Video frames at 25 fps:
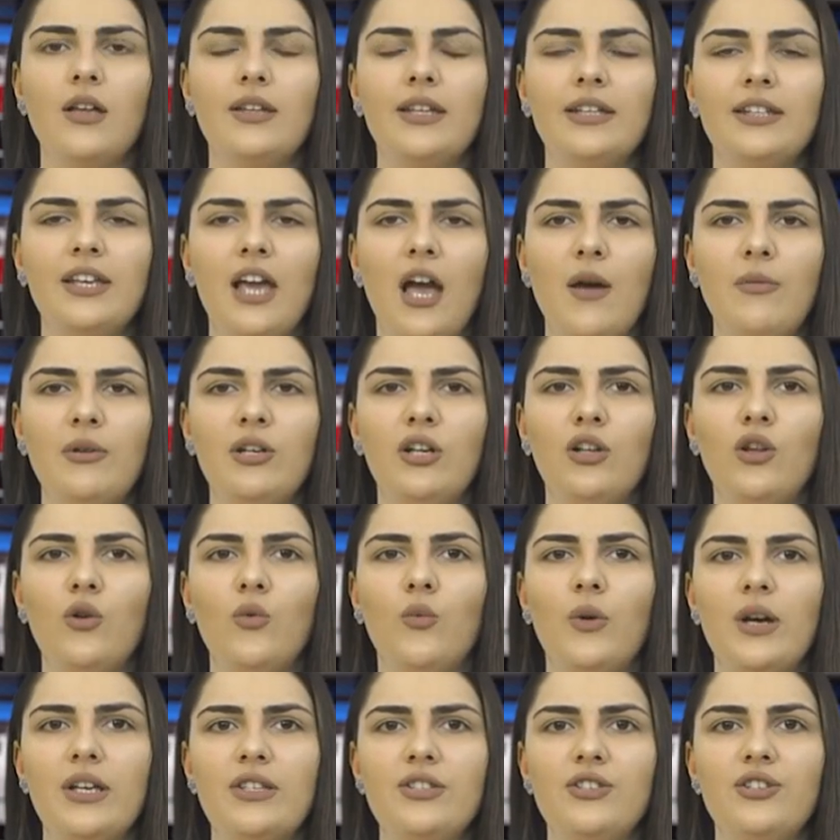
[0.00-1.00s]
The capital
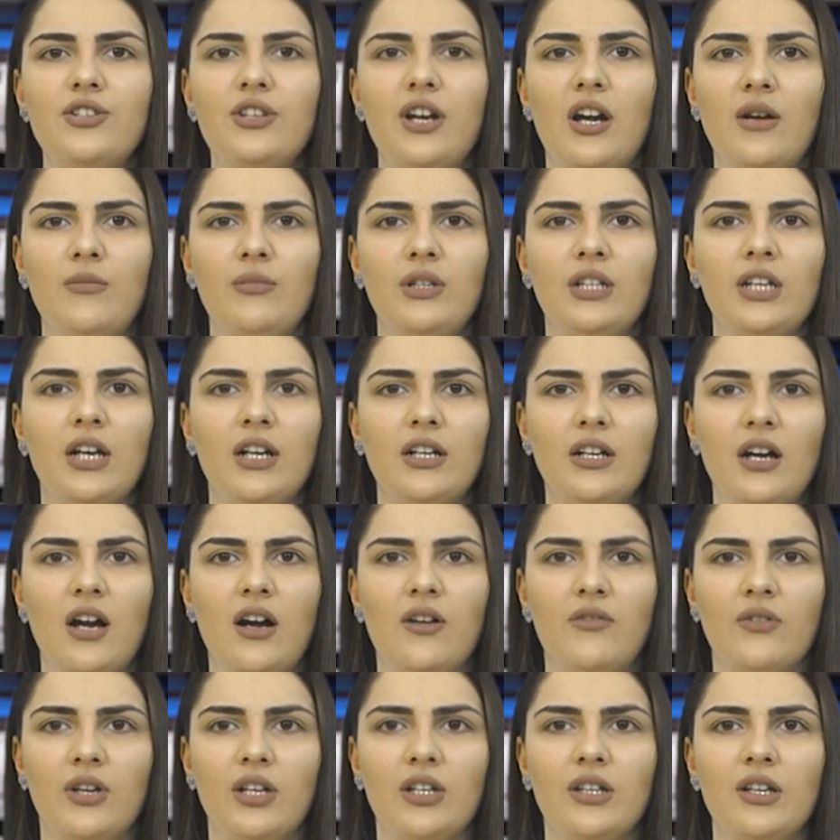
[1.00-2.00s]
of Western Armenia,
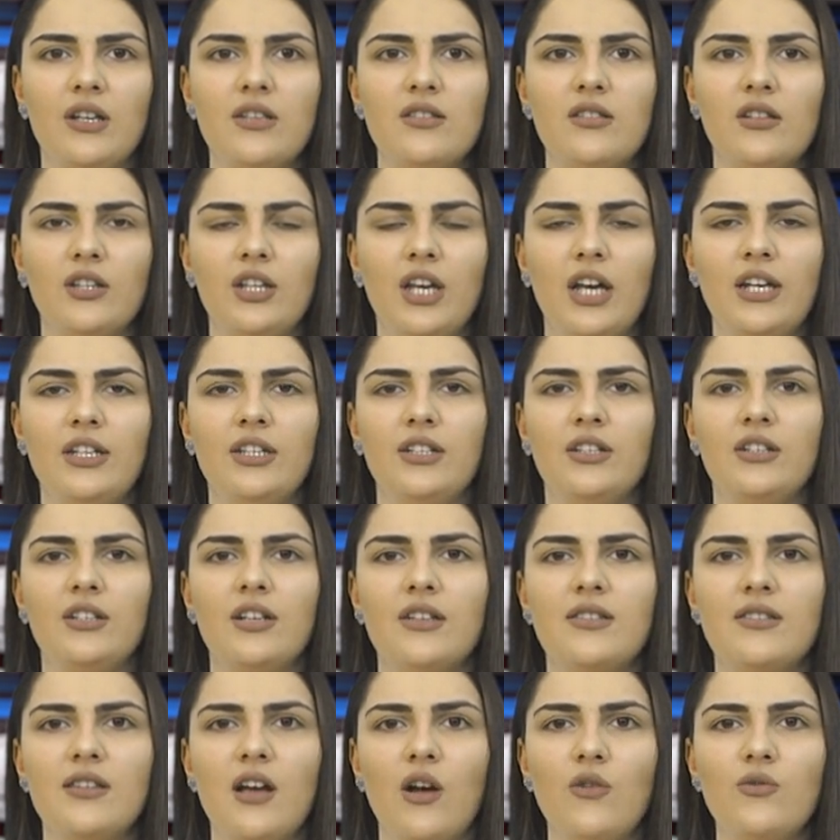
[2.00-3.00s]
Karin, is located in
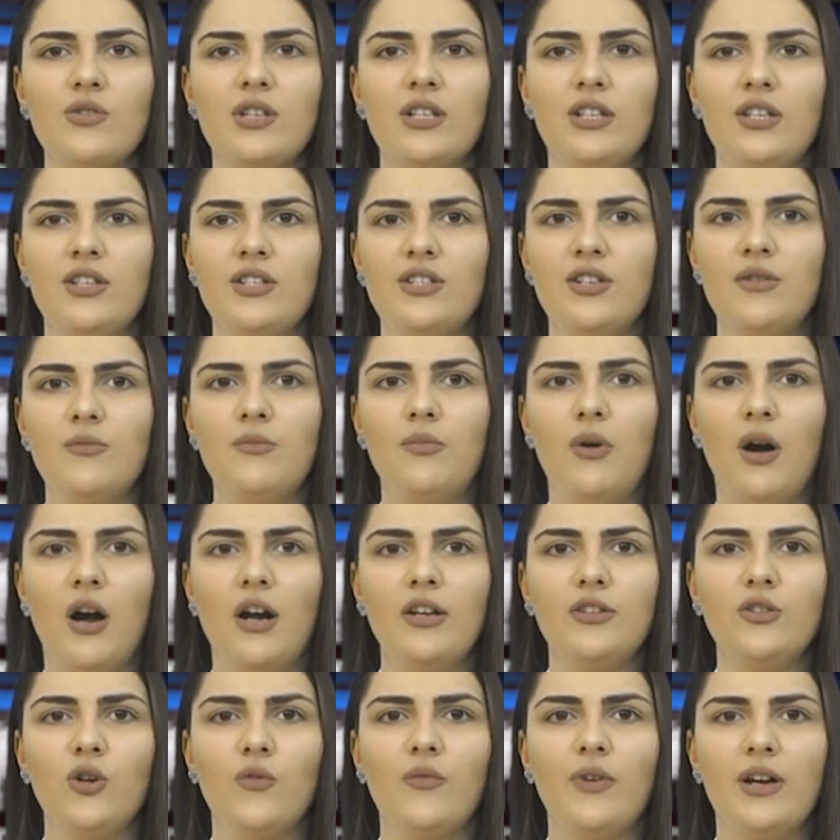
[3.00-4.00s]
the southeastern
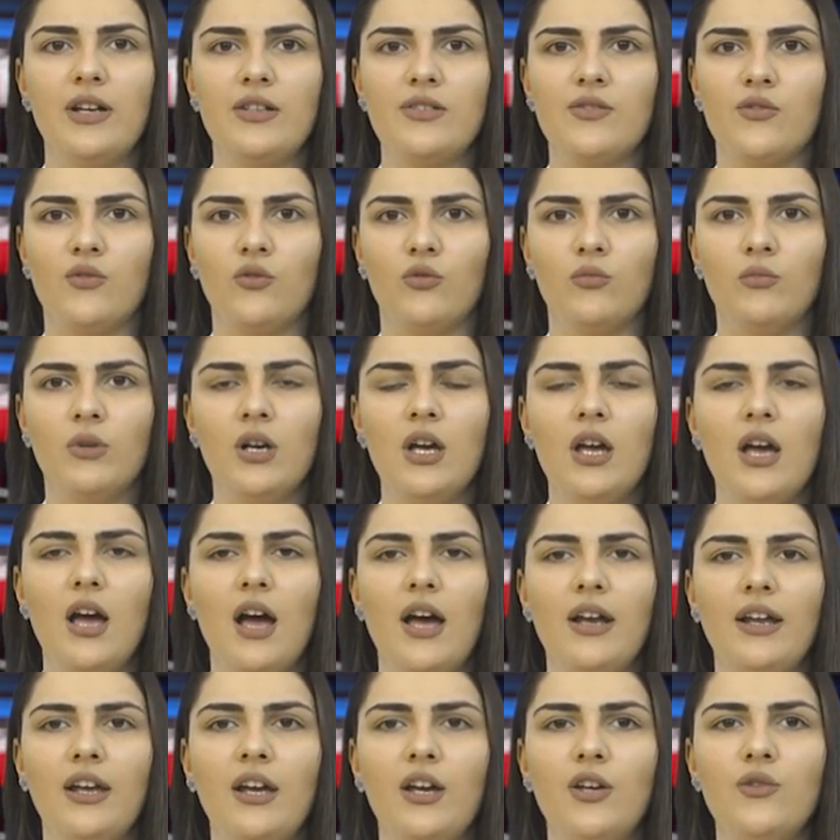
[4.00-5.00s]
part of Erzurum,
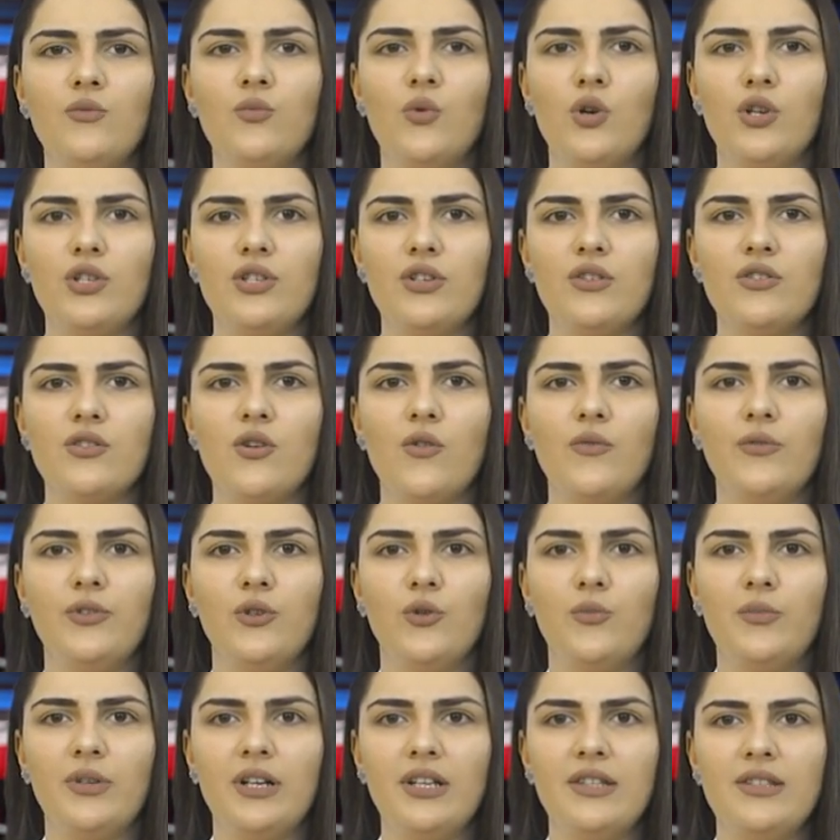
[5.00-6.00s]
at the headwaters of
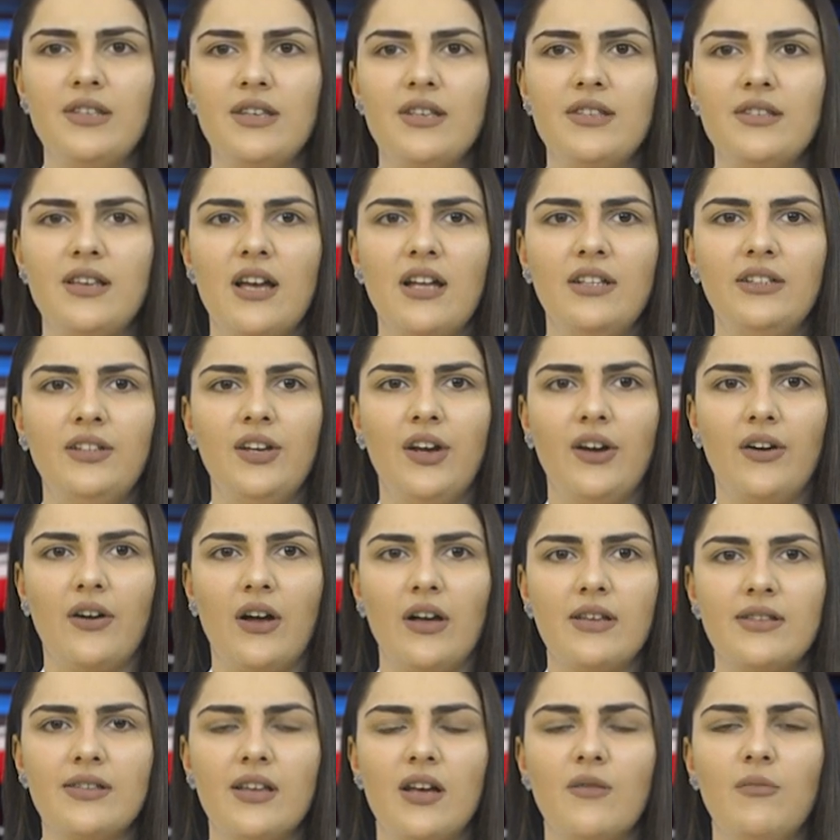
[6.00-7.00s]
Euphrates and
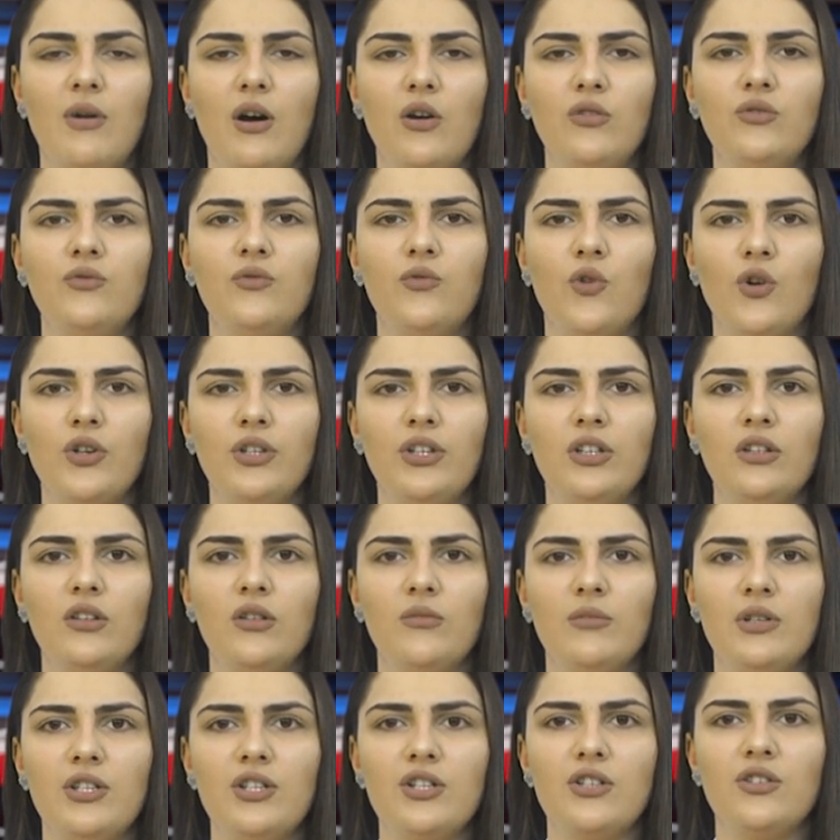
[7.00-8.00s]
Yeraz, about 4
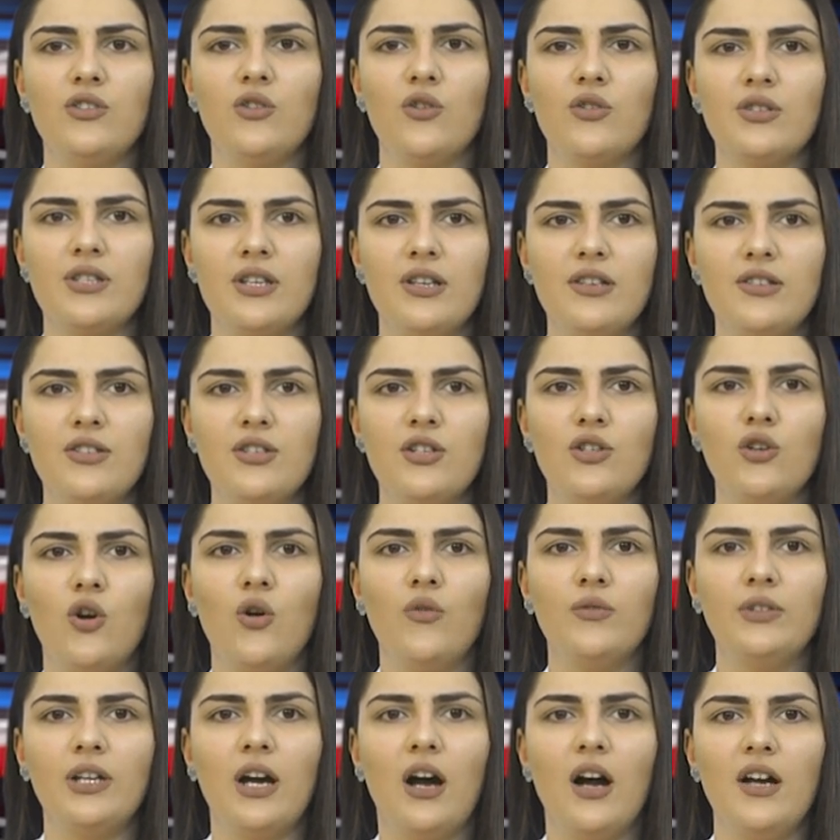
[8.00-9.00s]
km northeastern
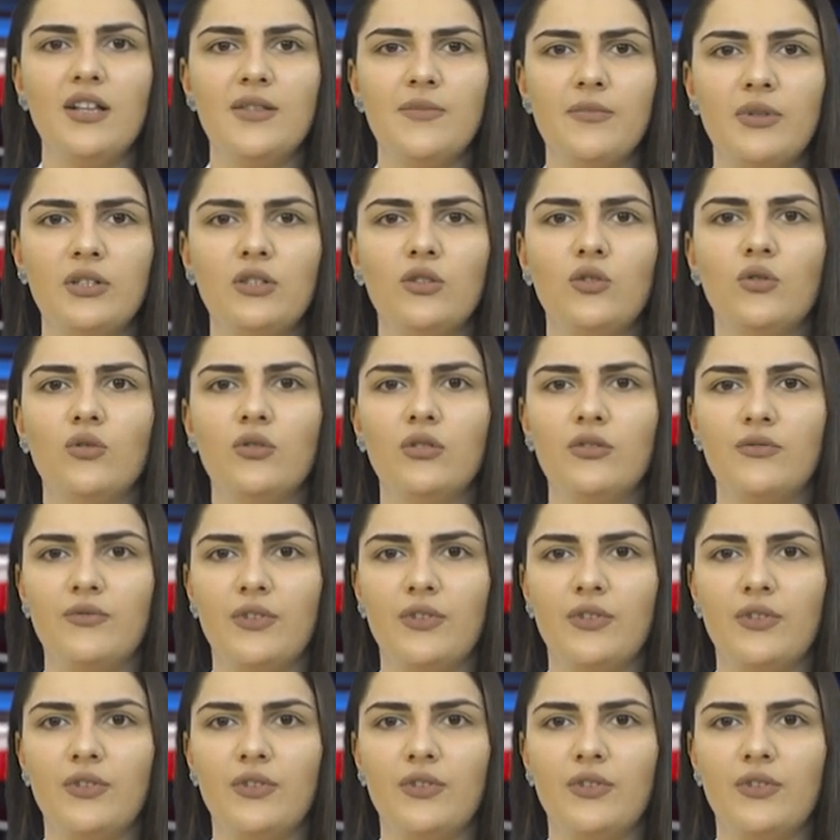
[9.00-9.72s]
of the Artsbatgung